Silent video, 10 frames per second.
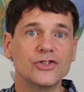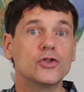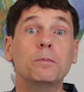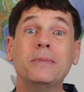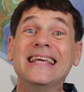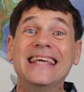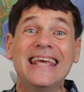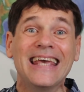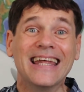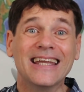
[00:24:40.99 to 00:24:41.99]
to
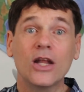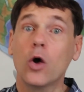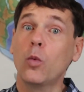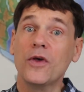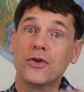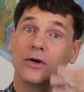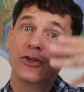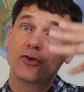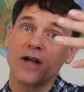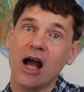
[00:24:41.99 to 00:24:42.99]
begin with your
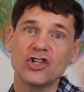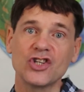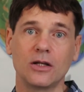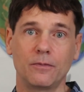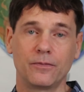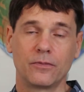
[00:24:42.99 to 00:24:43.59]
introduction.